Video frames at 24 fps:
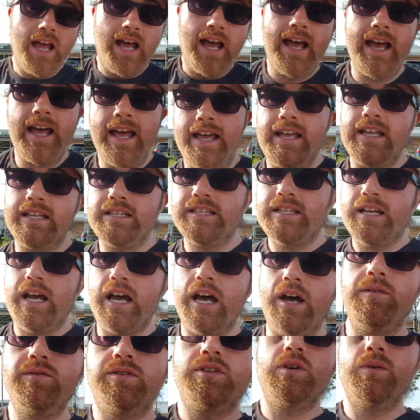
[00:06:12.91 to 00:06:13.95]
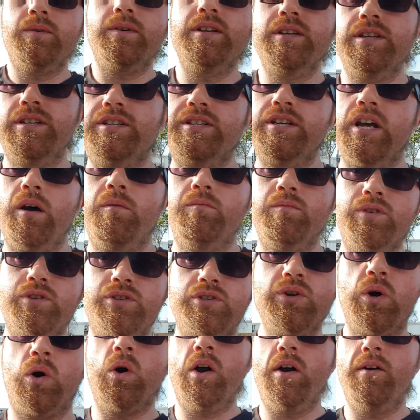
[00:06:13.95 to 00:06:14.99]
and doing some
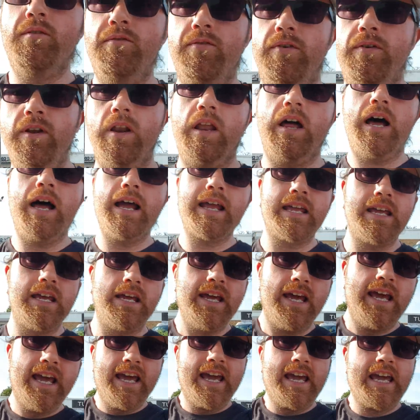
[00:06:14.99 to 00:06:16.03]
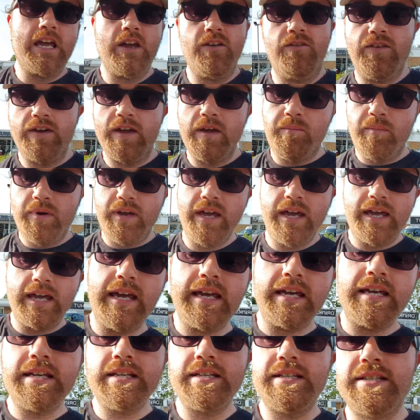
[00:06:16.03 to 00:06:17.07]
sort of like
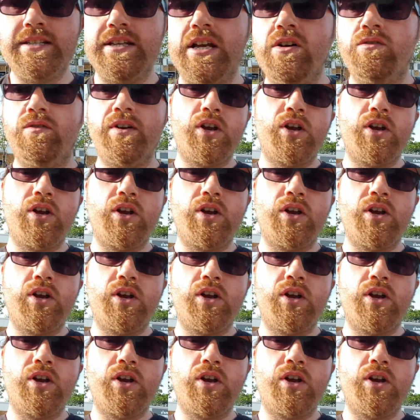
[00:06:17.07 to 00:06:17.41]
EVPs,